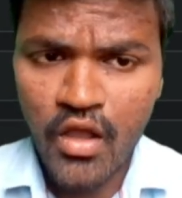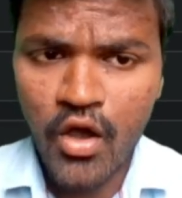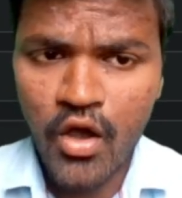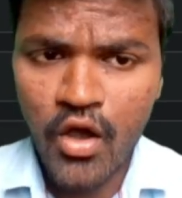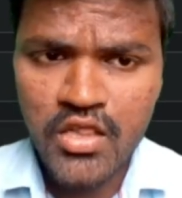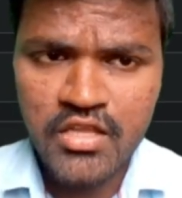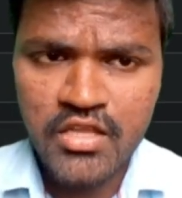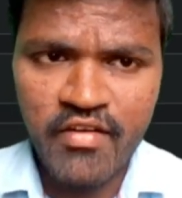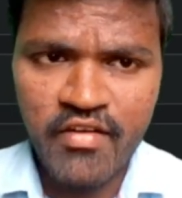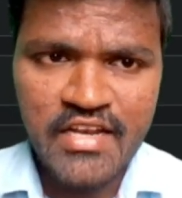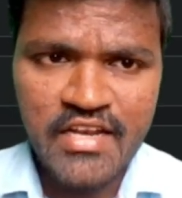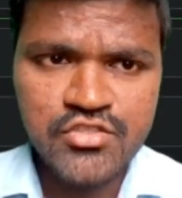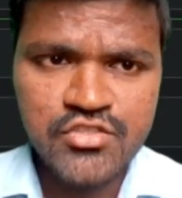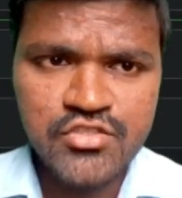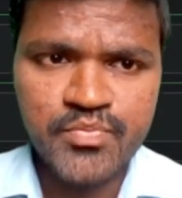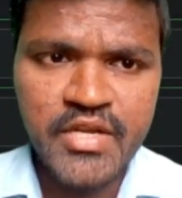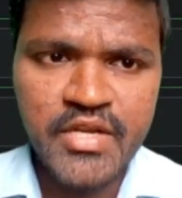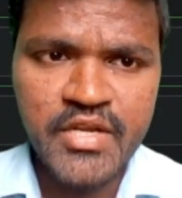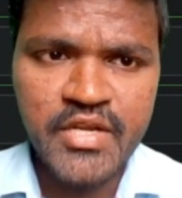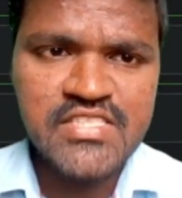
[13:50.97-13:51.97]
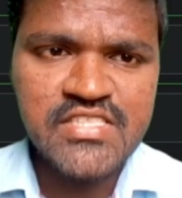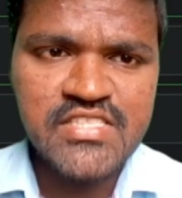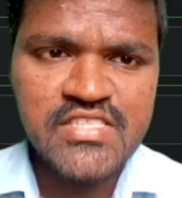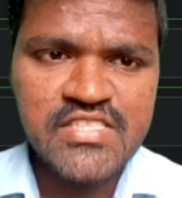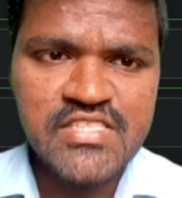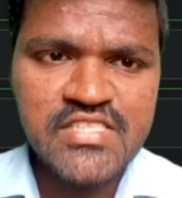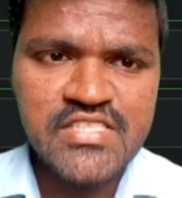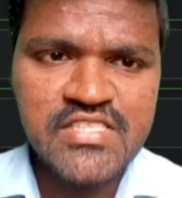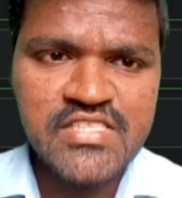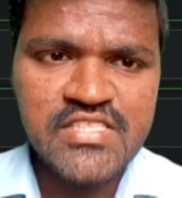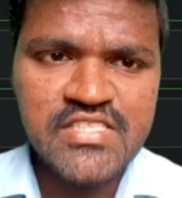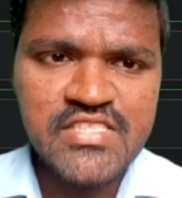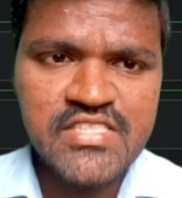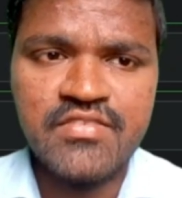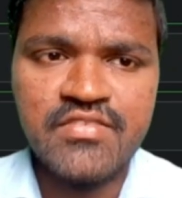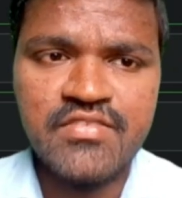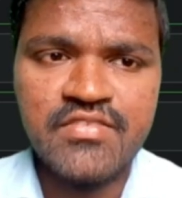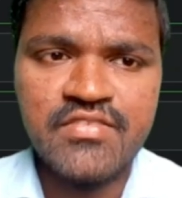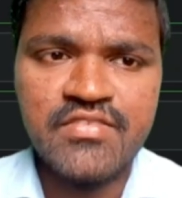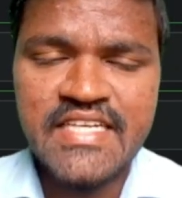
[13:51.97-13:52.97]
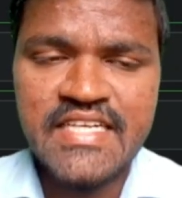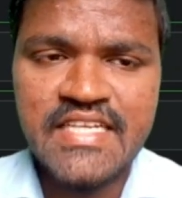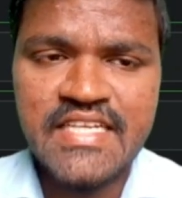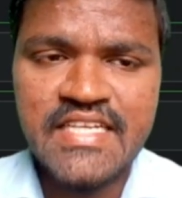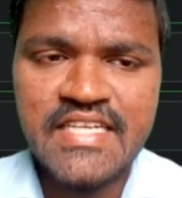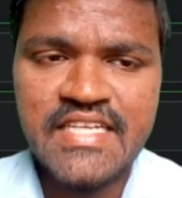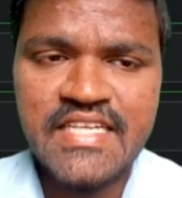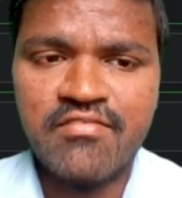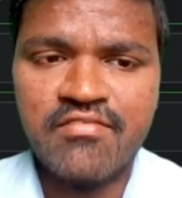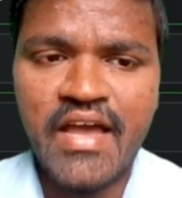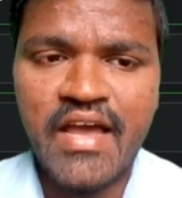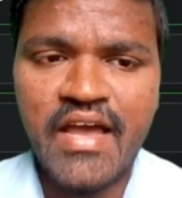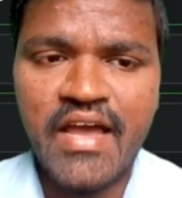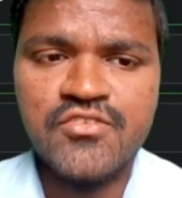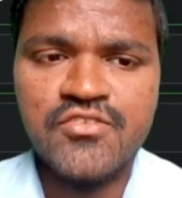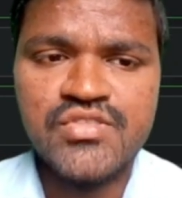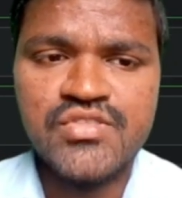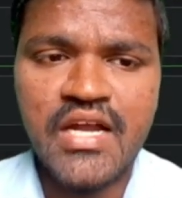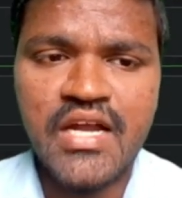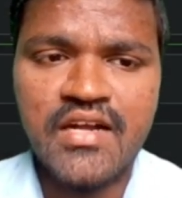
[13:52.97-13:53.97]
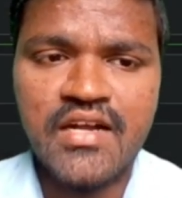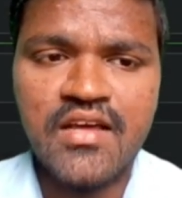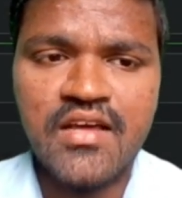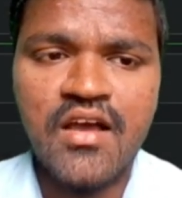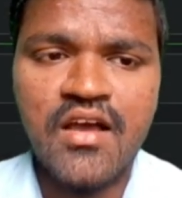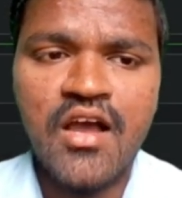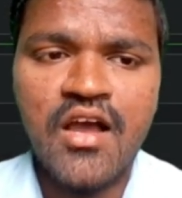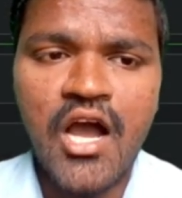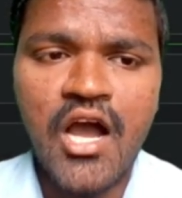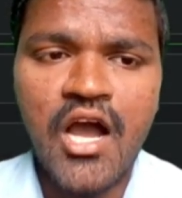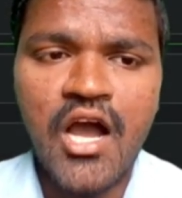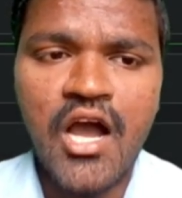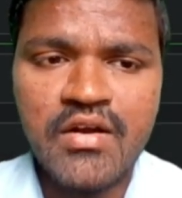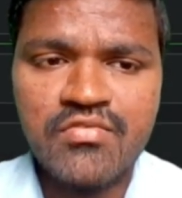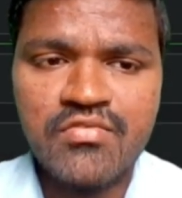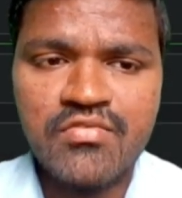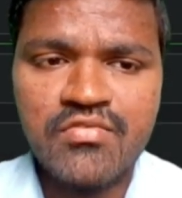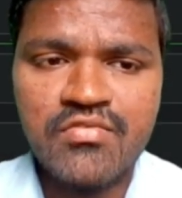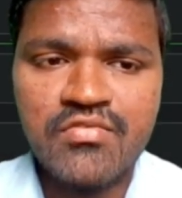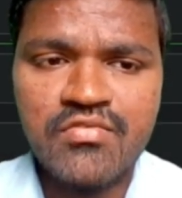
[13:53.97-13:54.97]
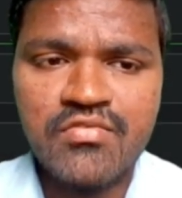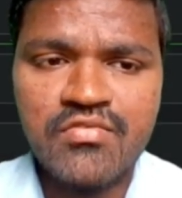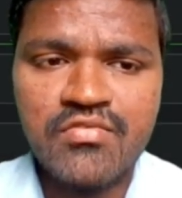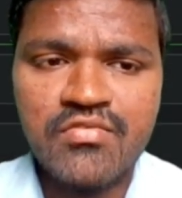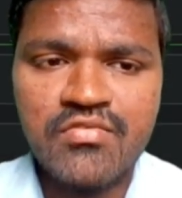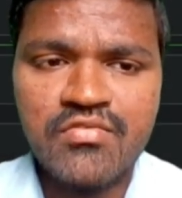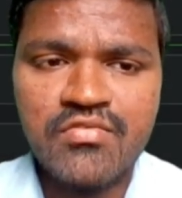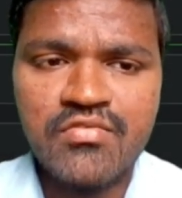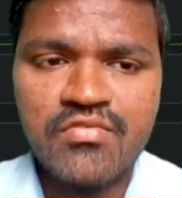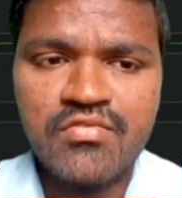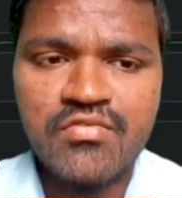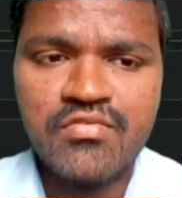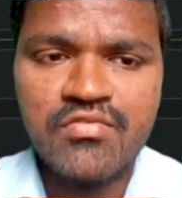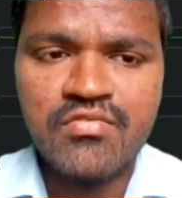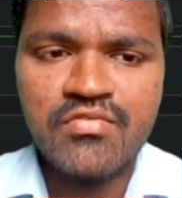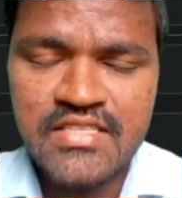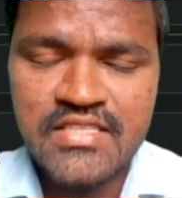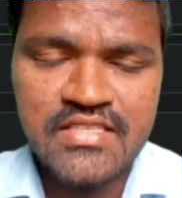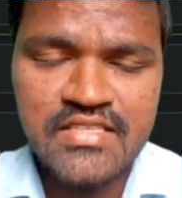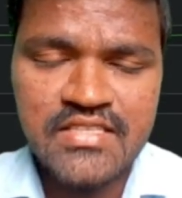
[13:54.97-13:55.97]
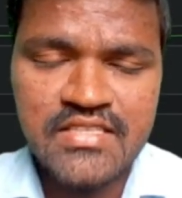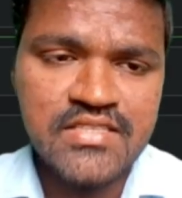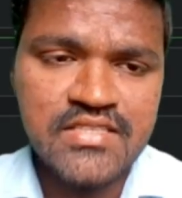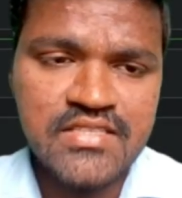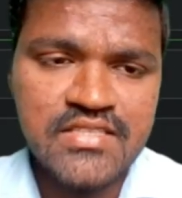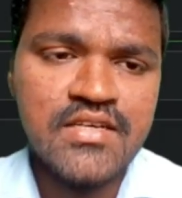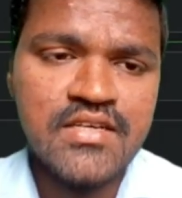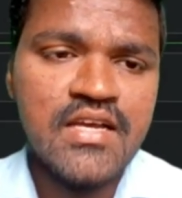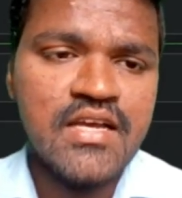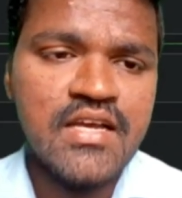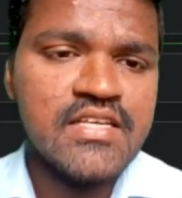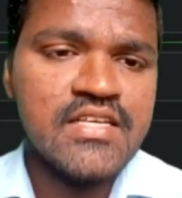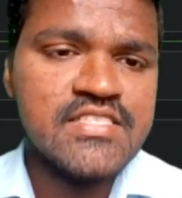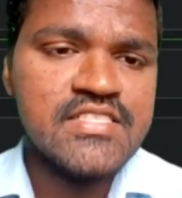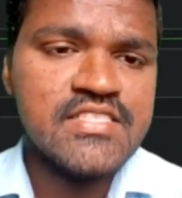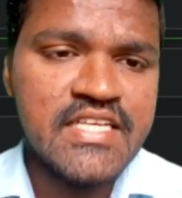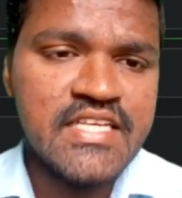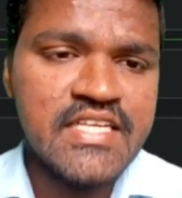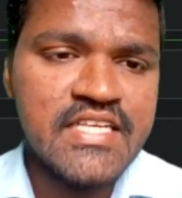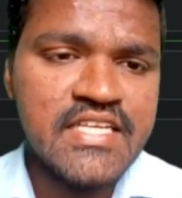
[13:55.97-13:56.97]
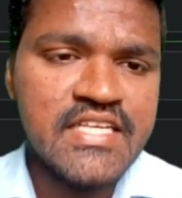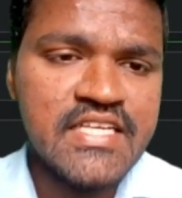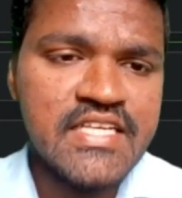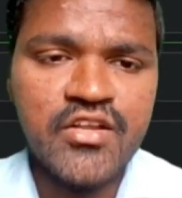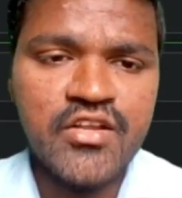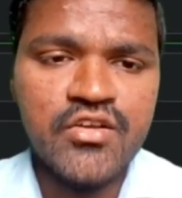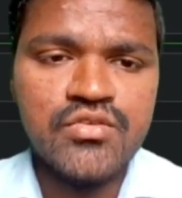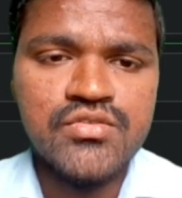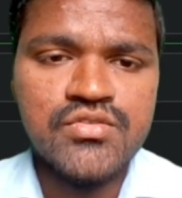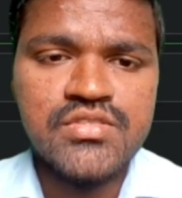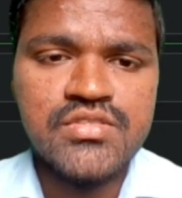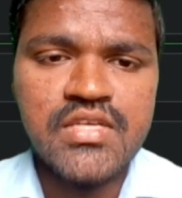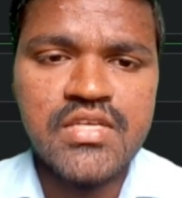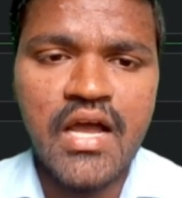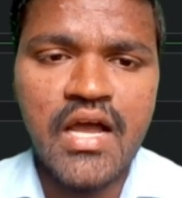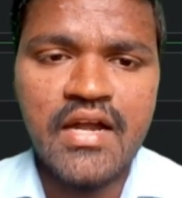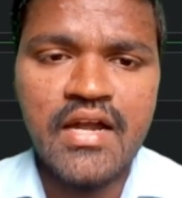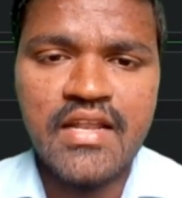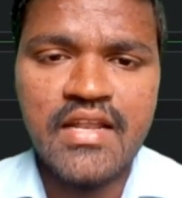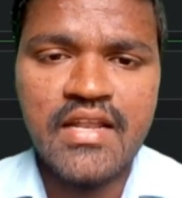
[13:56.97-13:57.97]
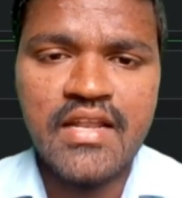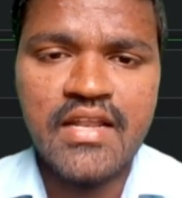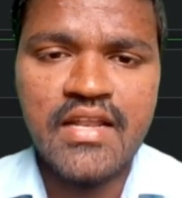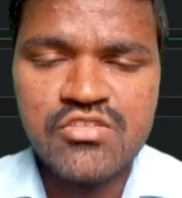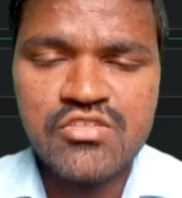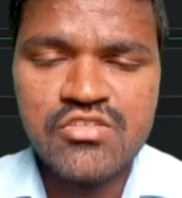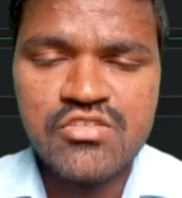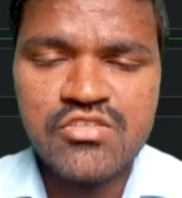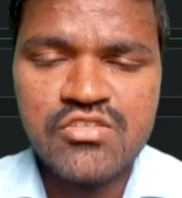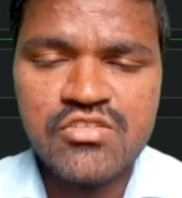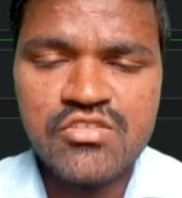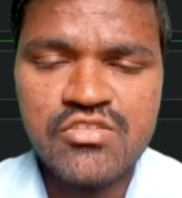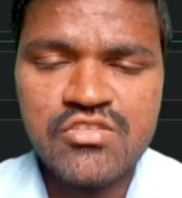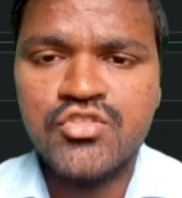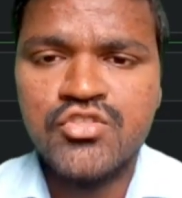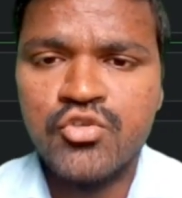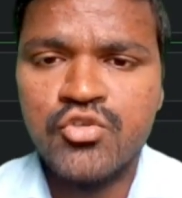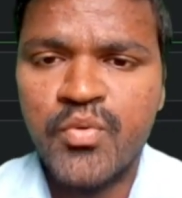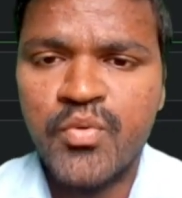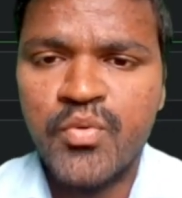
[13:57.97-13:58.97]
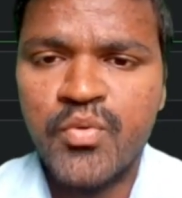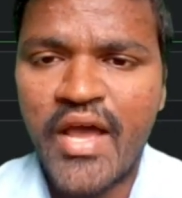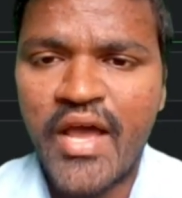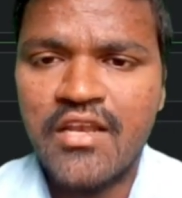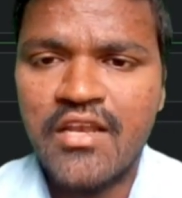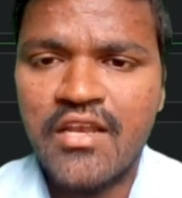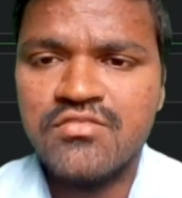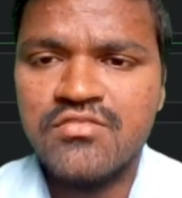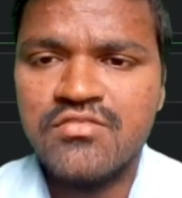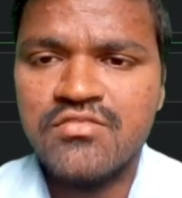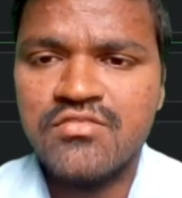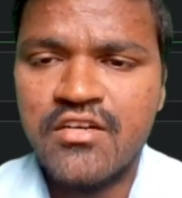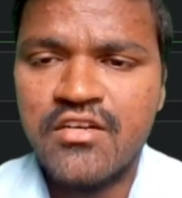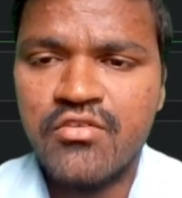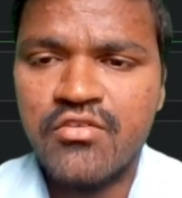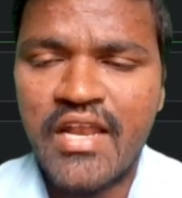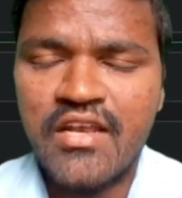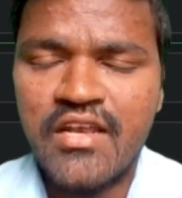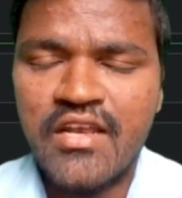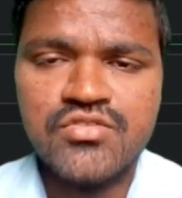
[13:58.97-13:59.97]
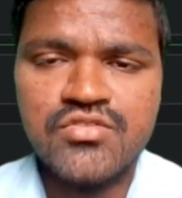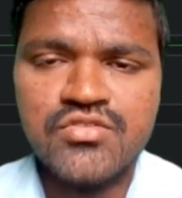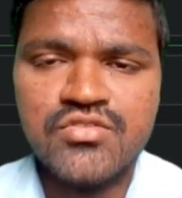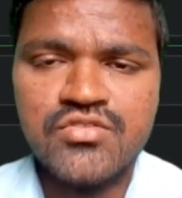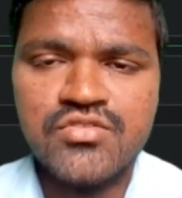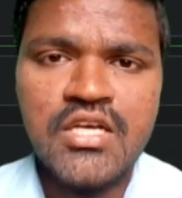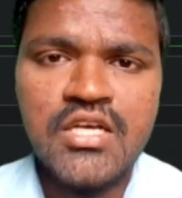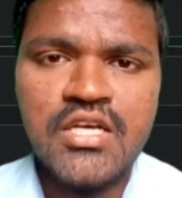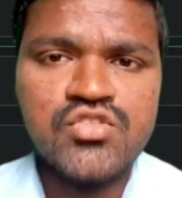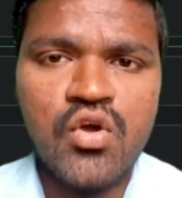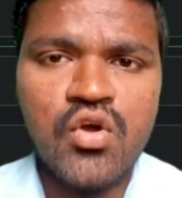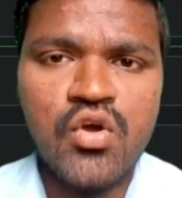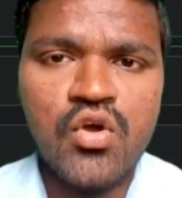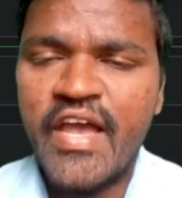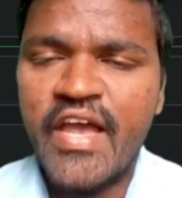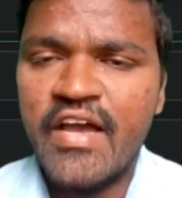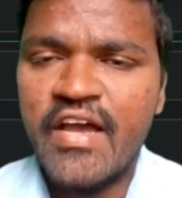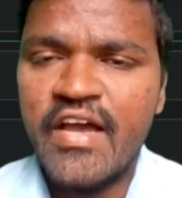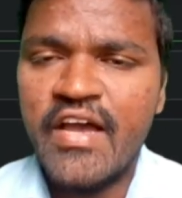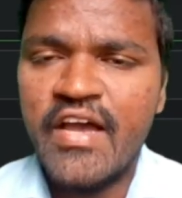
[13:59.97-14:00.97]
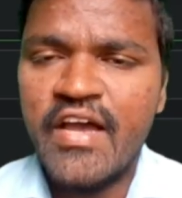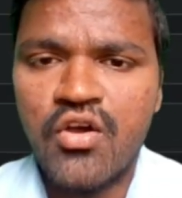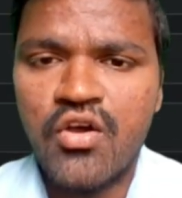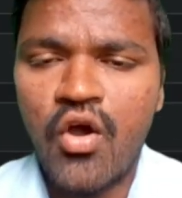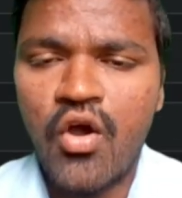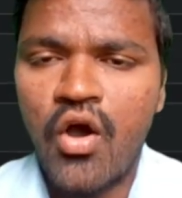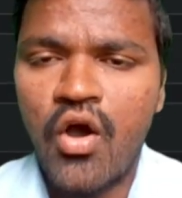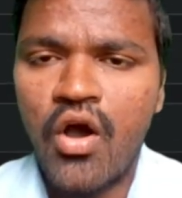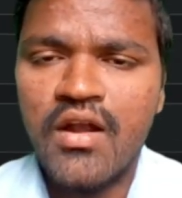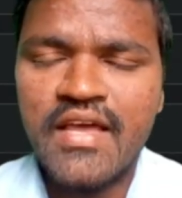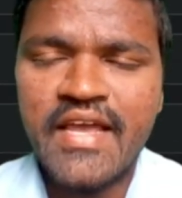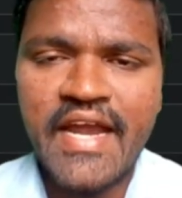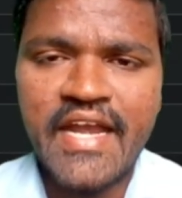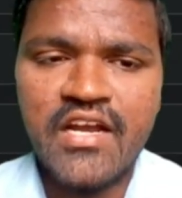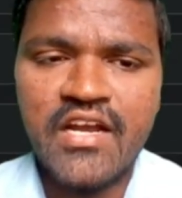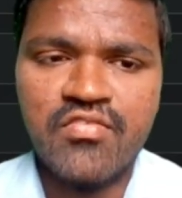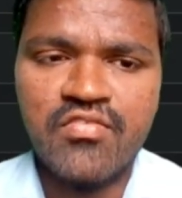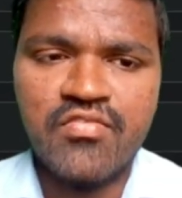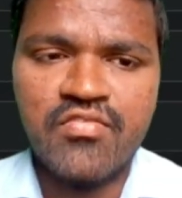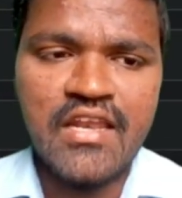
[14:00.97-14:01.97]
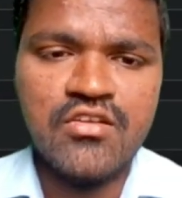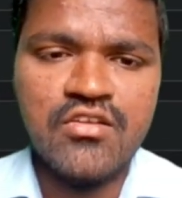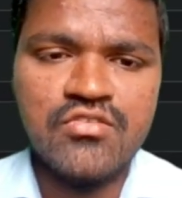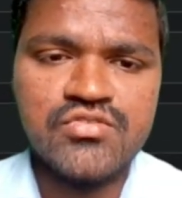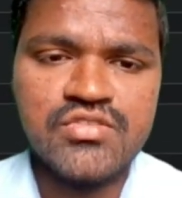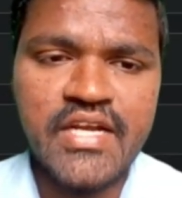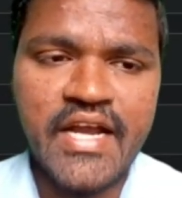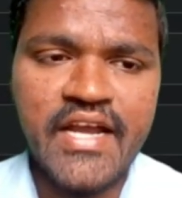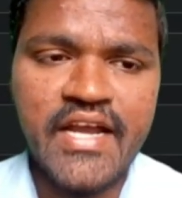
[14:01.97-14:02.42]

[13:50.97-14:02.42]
all the values. Previously we have seen with integer values, and apart from that we are seen with string values and list values, tuple values, set values. So we have seen all kind of values,